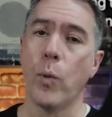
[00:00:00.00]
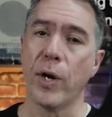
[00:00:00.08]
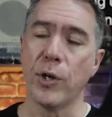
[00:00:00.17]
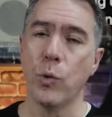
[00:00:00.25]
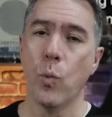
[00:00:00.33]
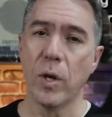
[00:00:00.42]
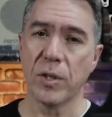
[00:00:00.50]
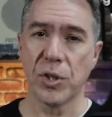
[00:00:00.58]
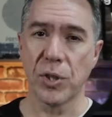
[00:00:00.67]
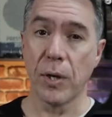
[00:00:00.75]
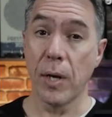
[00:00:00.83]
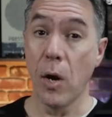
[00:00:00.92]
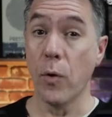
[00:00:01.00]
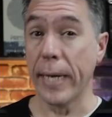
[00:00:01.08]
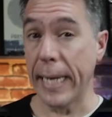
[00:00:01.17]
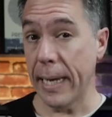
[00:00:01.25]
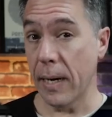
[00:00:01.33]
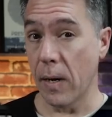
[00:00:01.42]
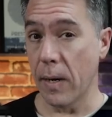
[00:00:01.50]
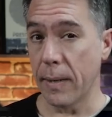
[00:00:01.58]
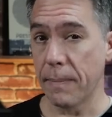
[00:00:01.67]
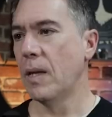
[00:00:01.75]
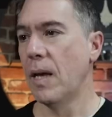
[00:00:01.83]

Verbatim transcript: where you want to start honing in on.